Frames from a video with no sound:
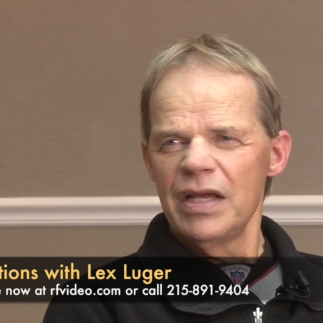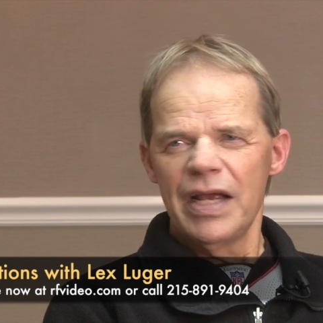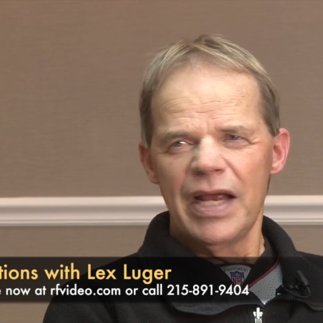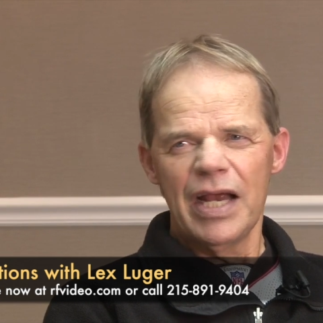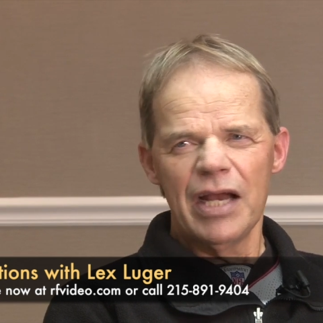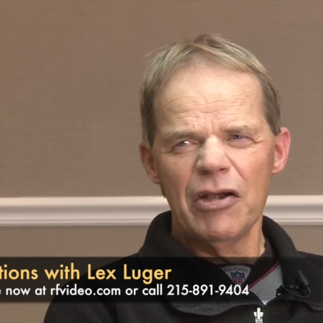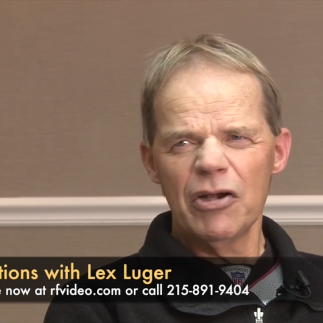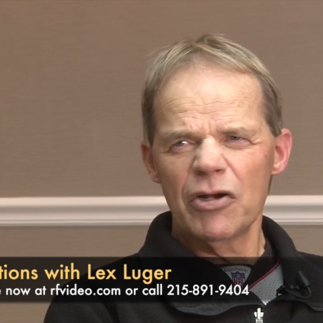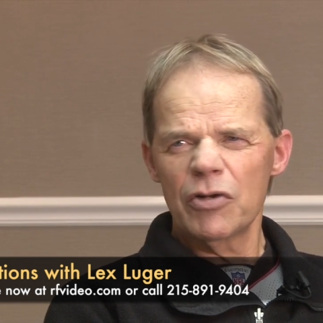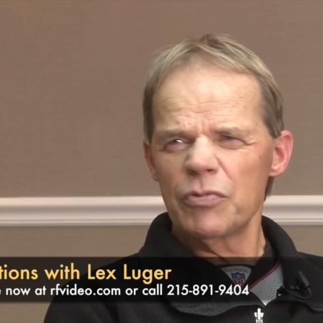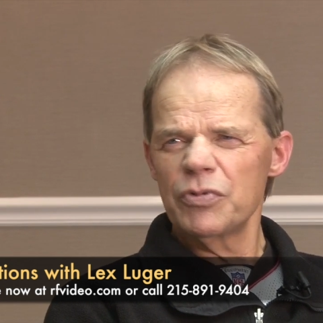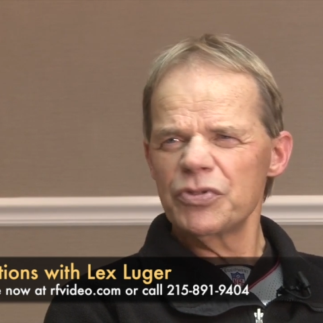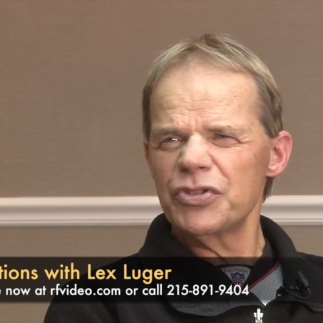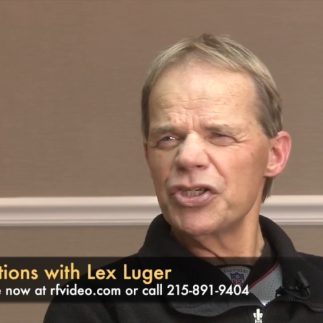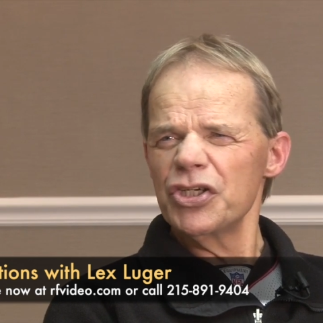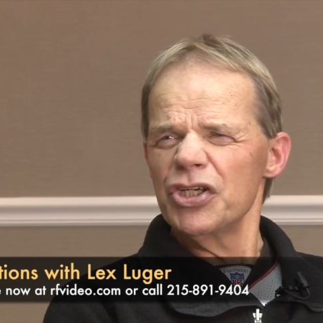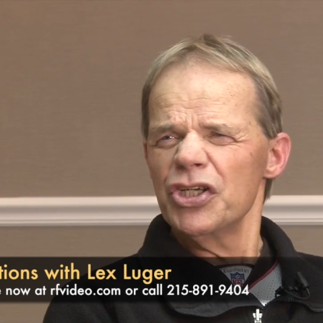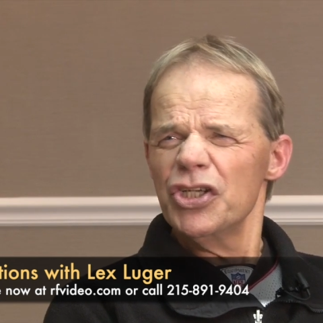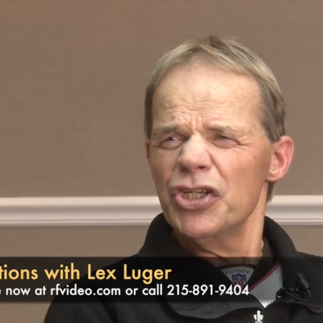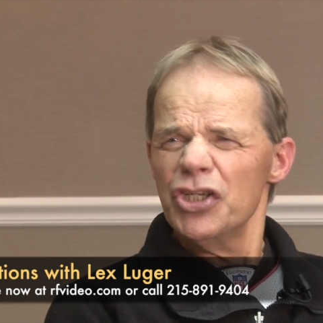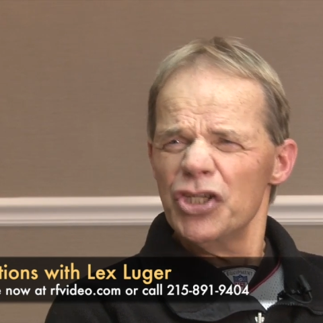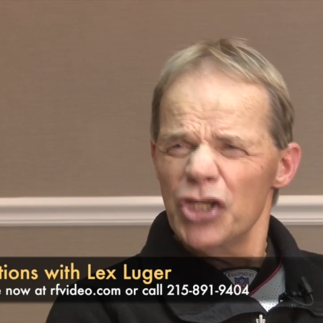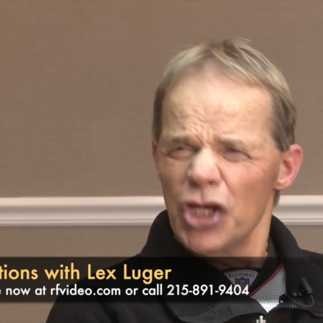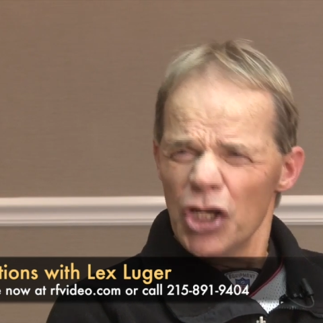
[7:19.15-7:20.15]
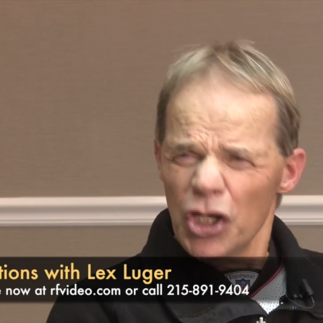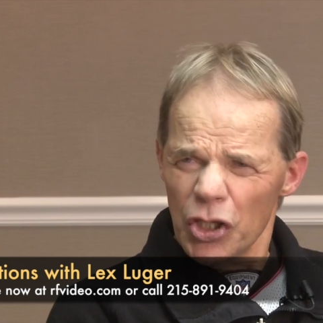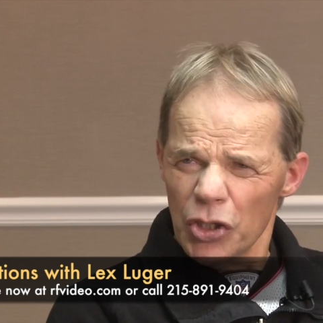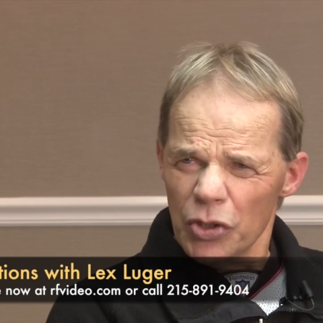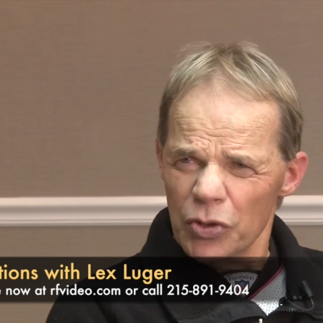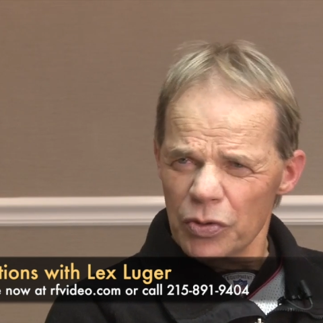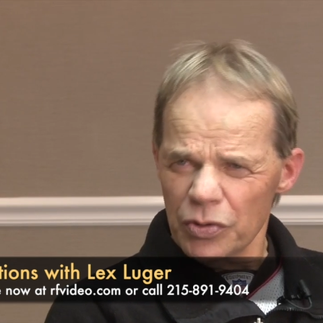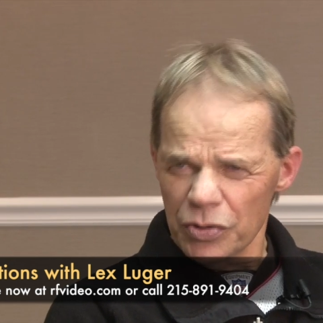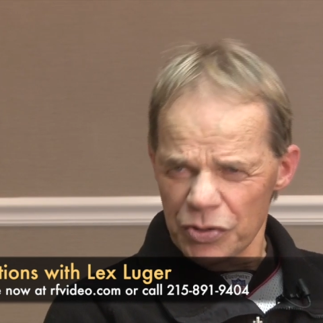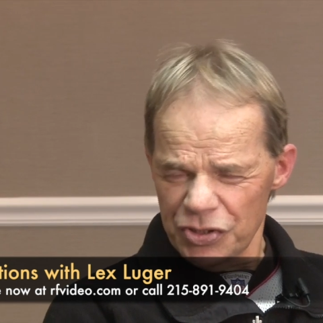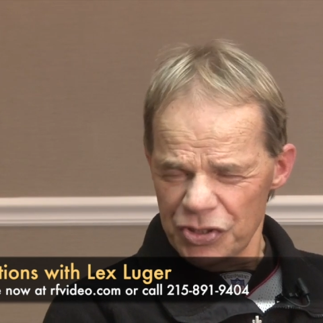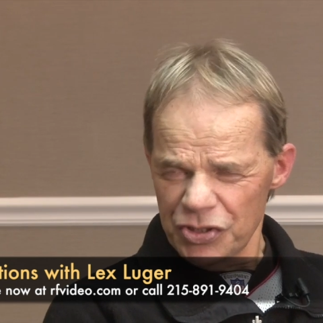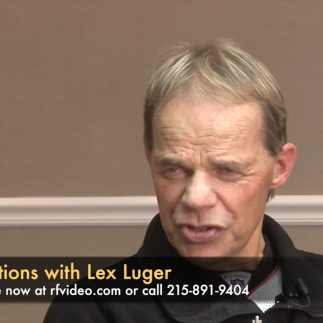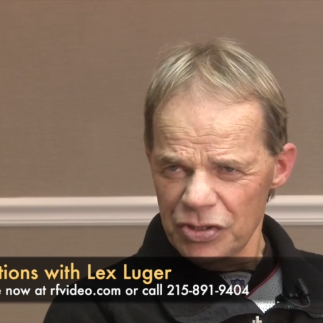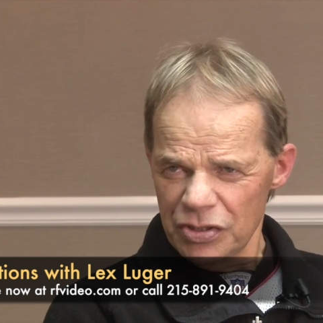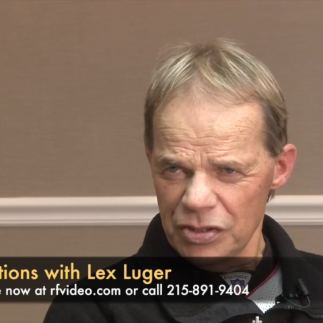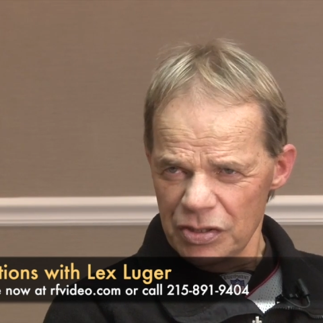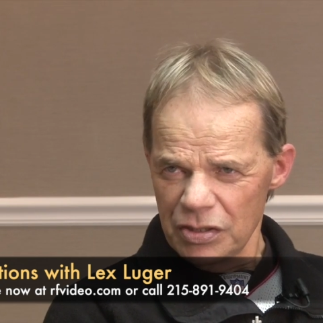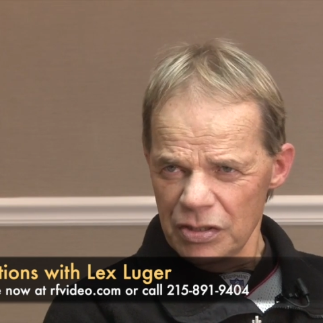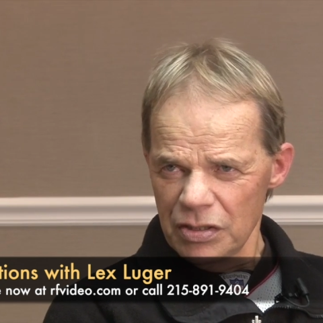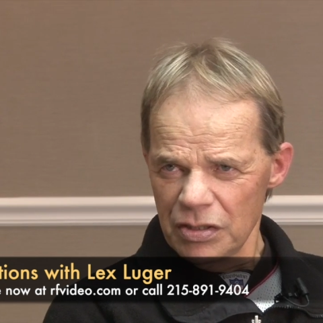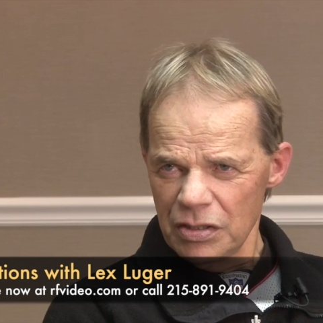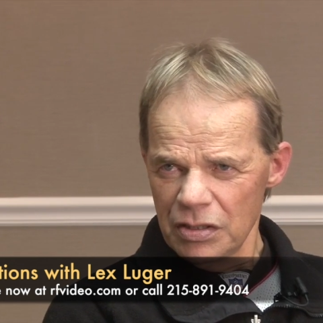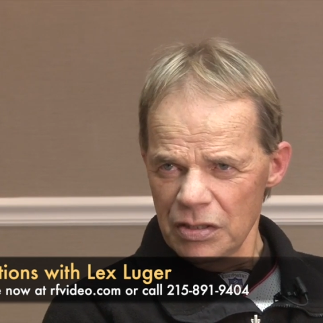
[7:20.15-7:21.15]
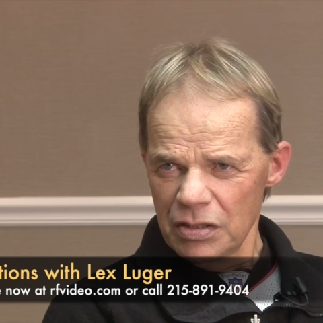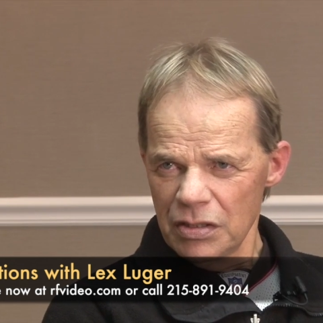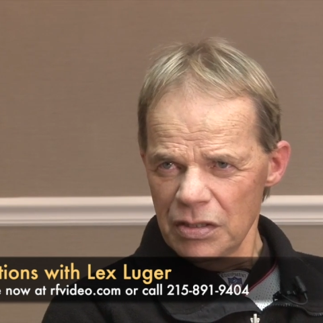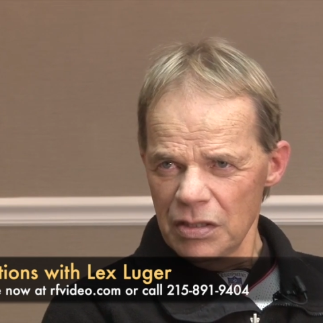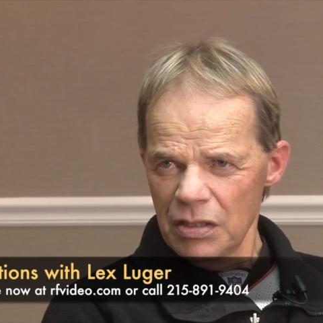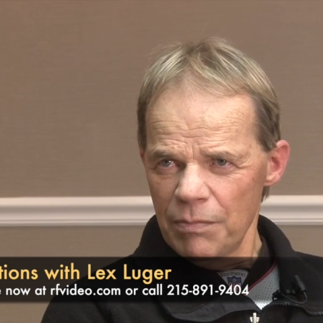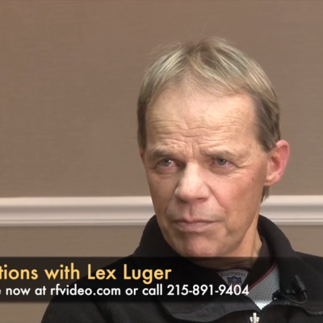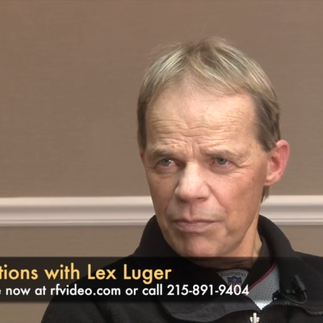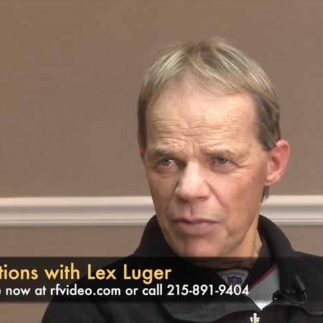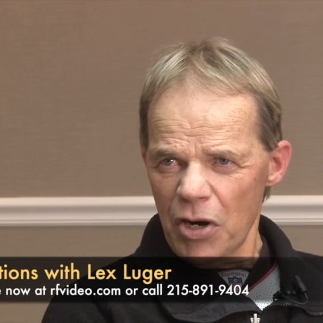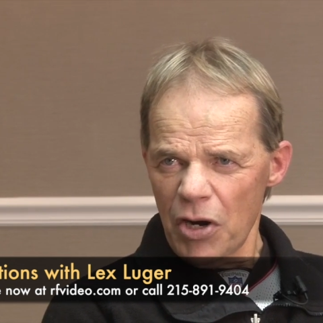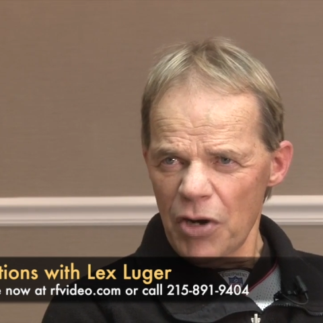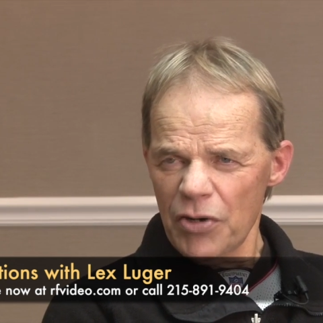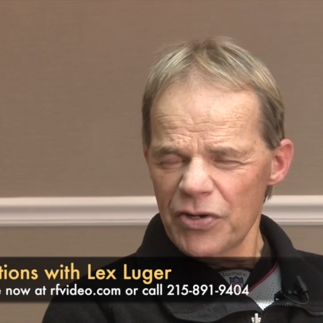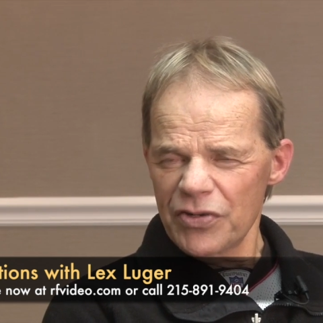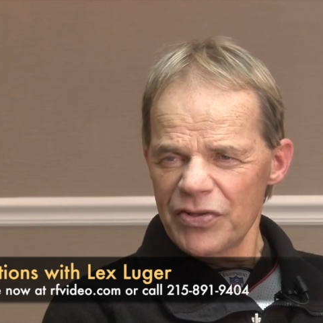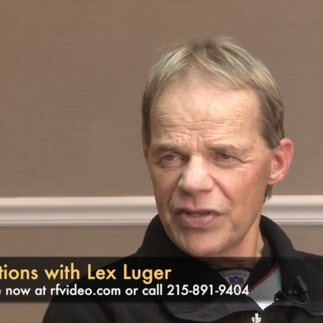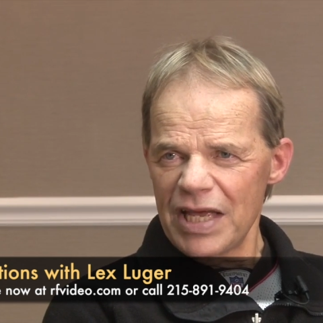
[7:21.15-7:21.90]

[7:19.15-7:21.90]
Eric was a huge part of